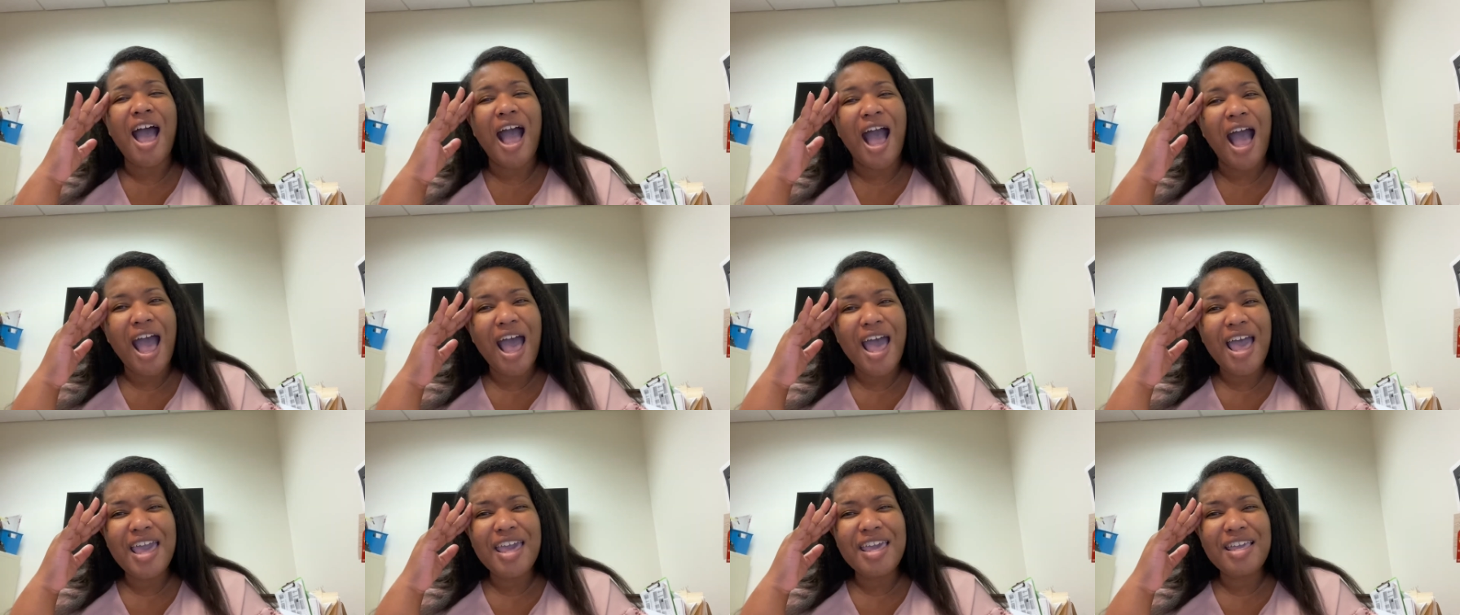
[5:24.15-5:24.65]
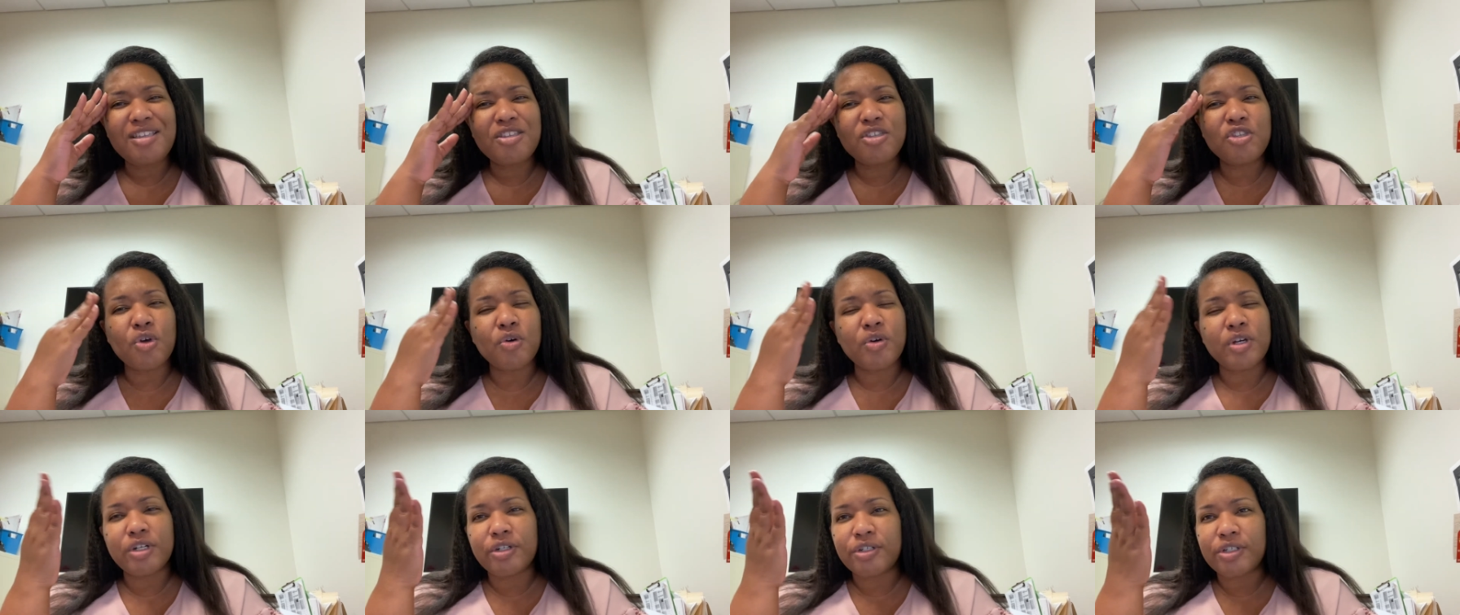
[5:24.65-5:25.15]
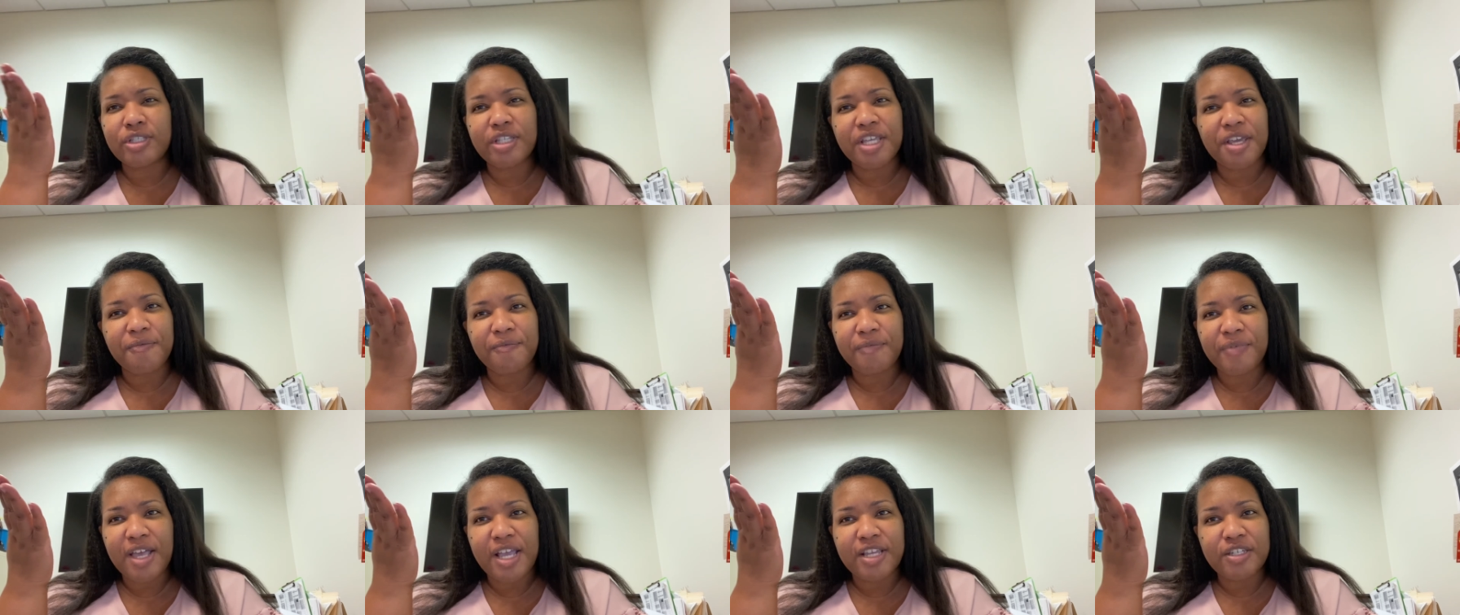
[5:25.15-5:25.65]
I don't
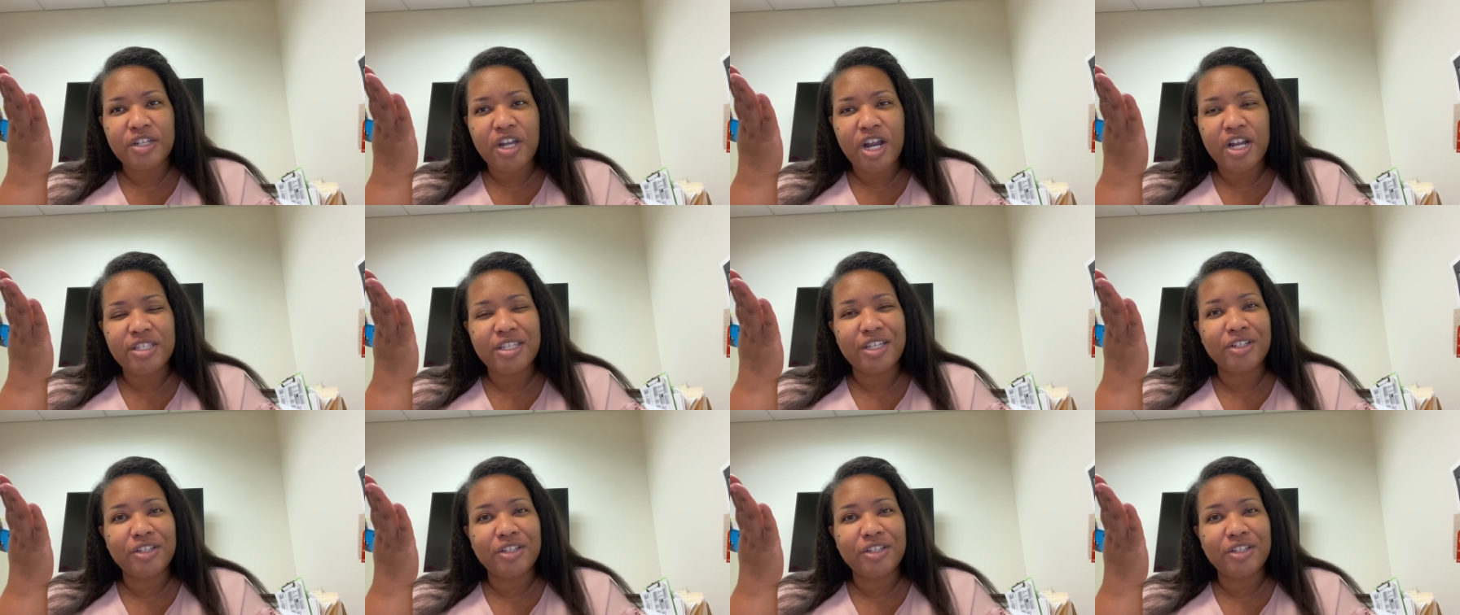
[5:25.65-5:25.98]
understand flashcards.